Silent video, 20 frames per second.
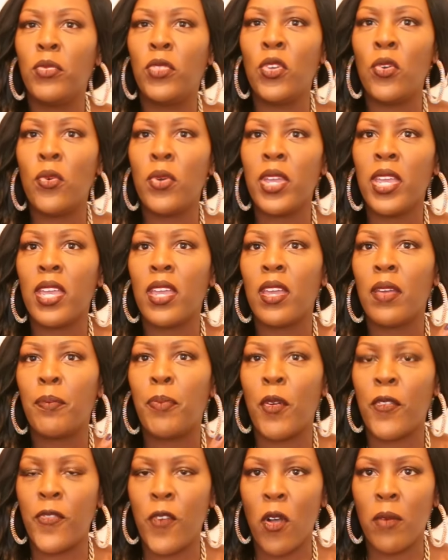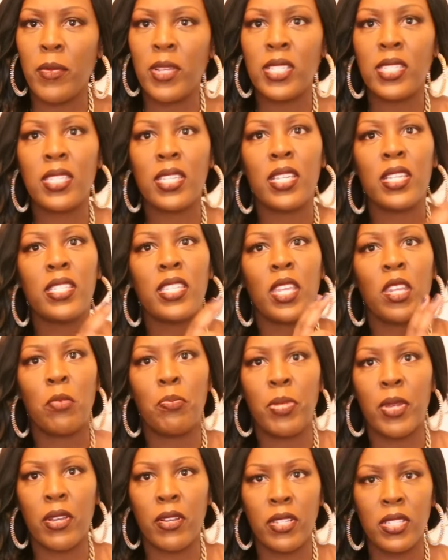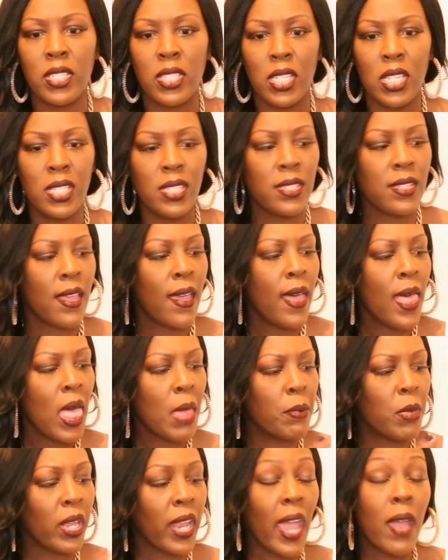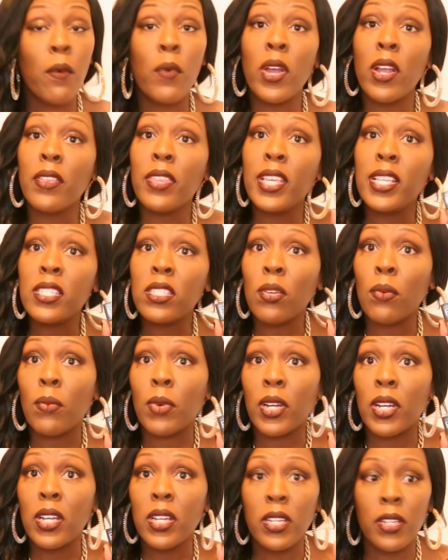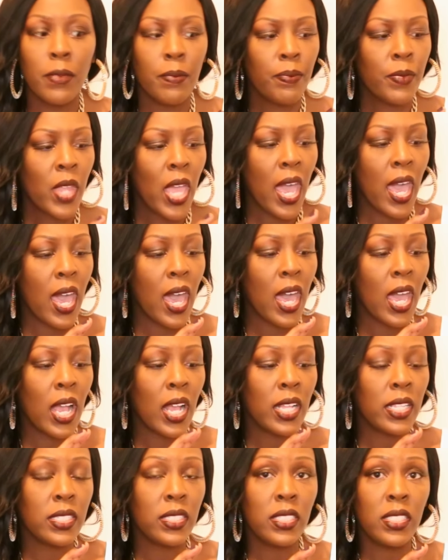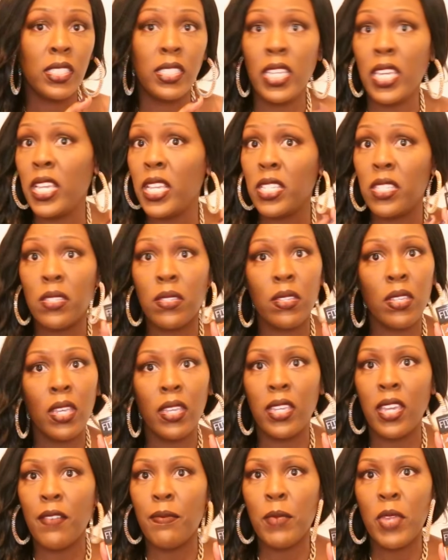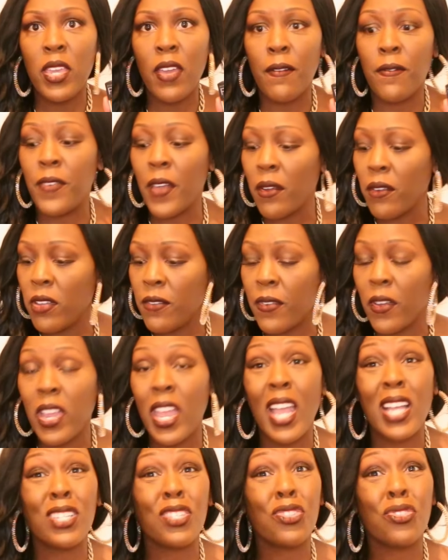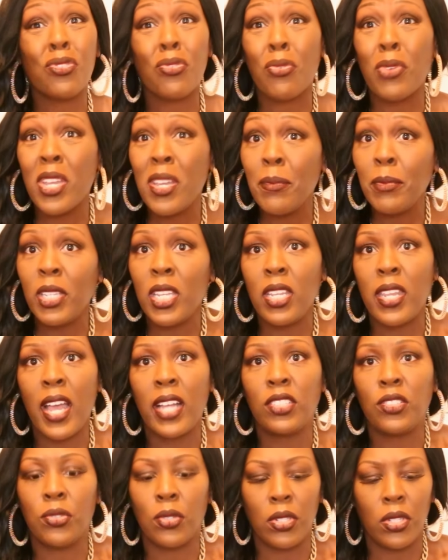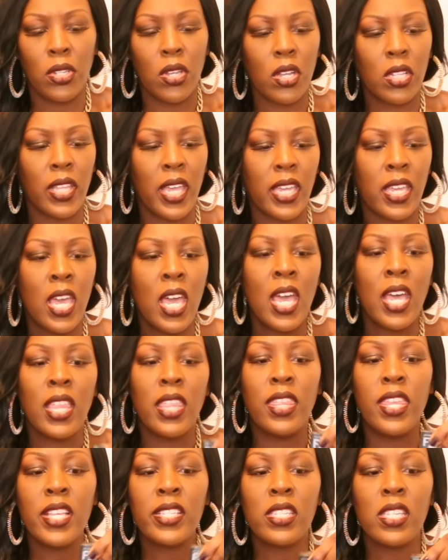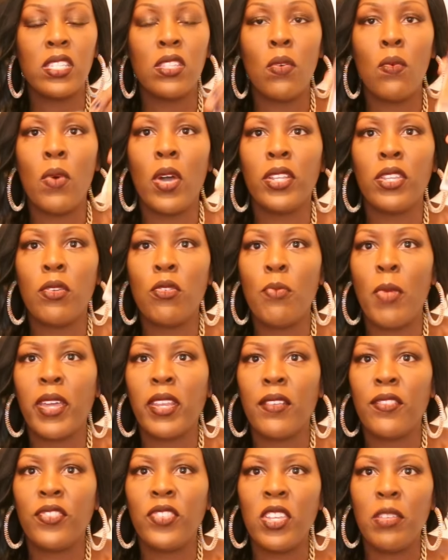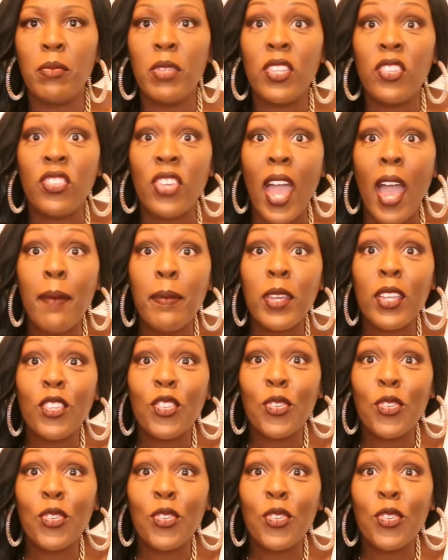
doing performances and appearances, but I wear these to work, and these give me a very very extremely natural look. Like this is the one you might have seen me jamming